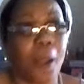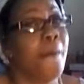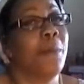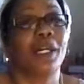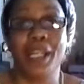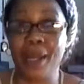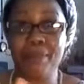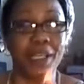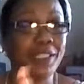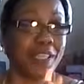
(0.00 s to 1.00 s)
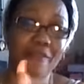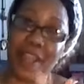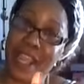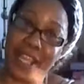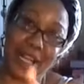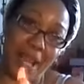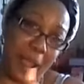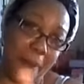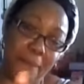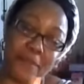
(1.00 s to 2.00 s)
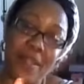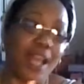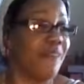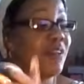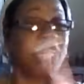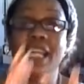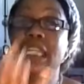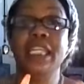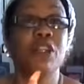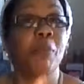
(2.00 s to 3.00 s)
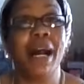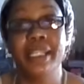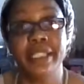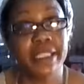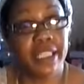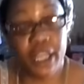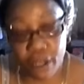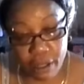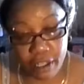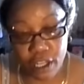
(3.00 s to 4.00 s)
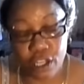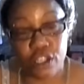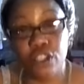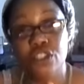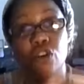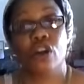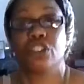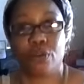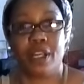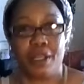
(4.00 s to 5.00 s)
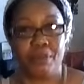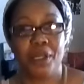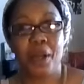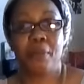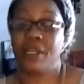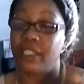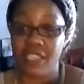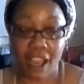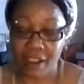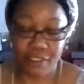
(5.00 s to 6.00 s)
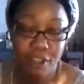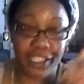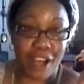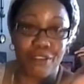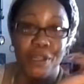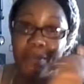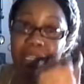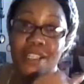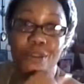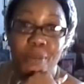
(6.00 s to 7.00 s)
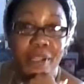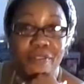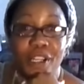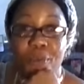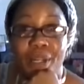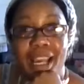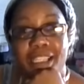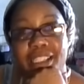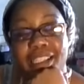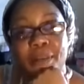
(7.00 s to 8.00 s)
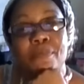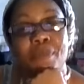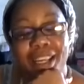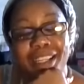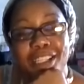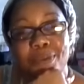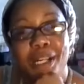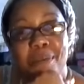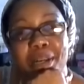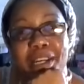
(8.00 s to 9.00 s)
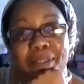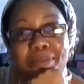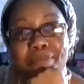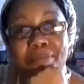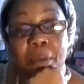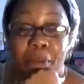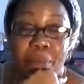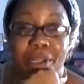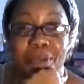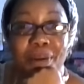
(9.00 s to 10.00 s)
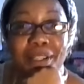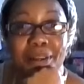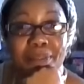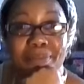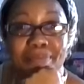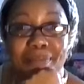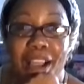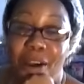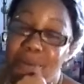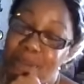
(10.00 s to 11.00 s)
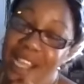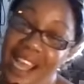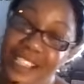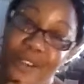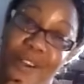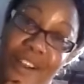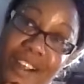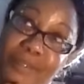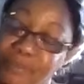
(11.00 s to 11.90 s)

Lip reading: But clap, give yourself a hand clap for not letting nobody deter your dream. Because y'all have turned y'all dreams into a motherfucking reality. And that's why they mad. But I'm ending right there. I hope you guys are